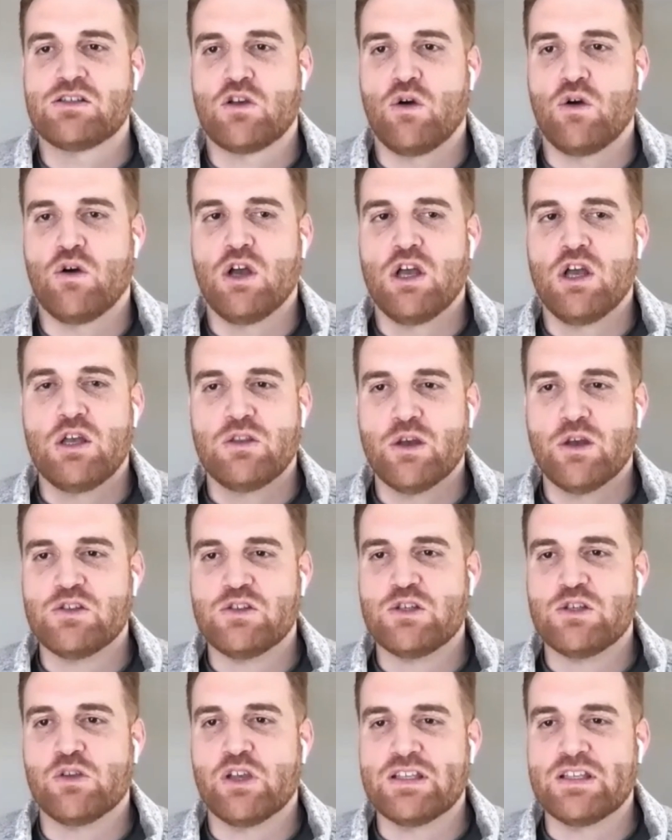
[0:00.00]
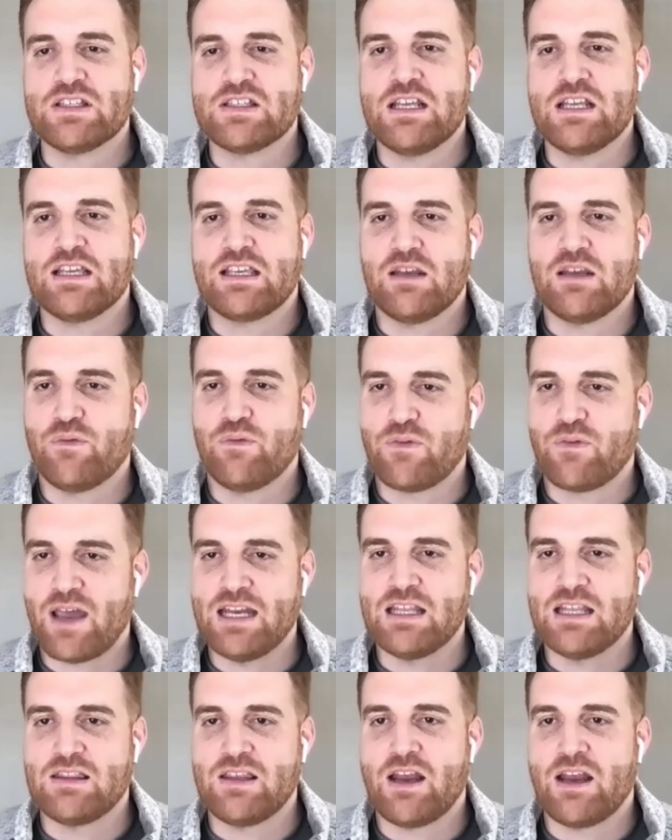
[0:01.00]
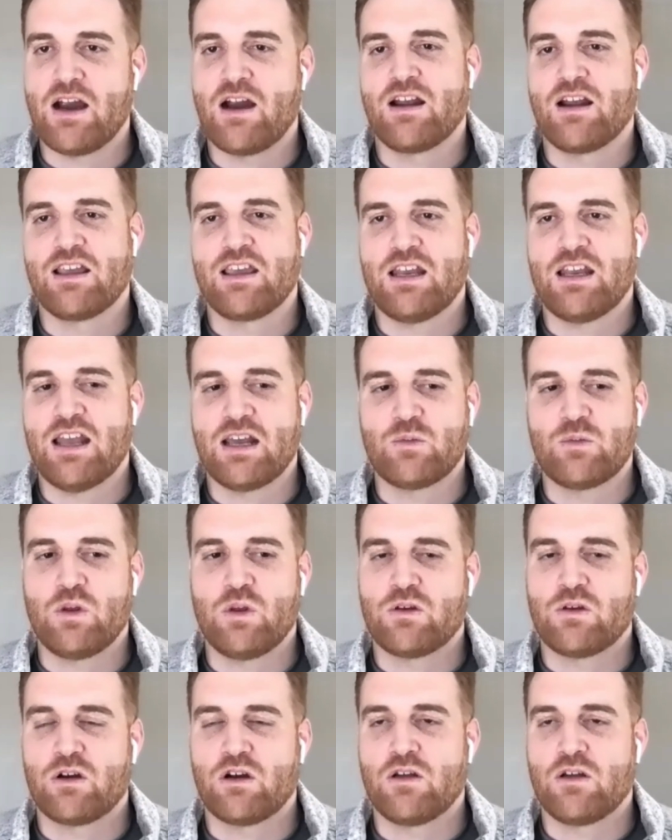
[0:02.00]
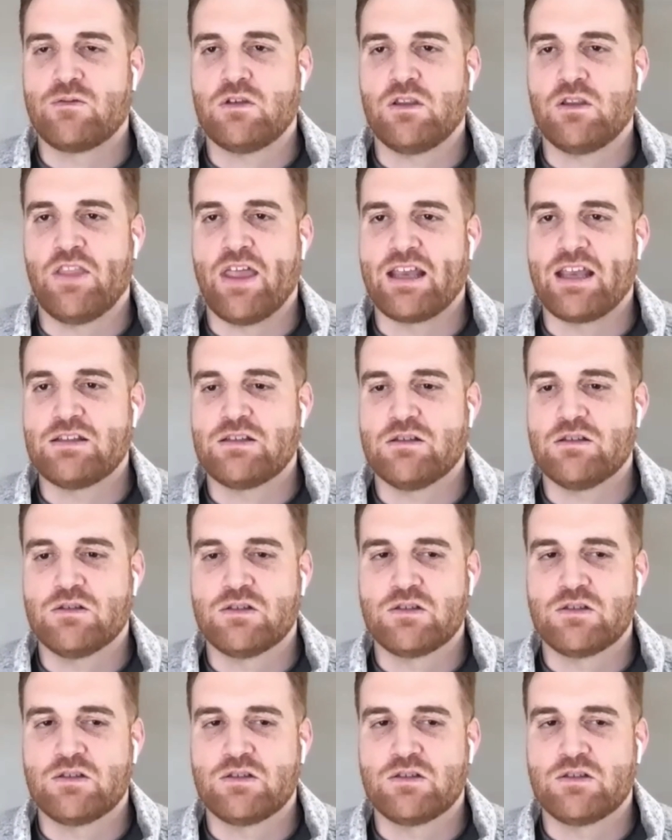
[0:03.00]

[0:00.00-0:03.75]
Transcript: So those of you listening can find it there and connect with her if you'd like to.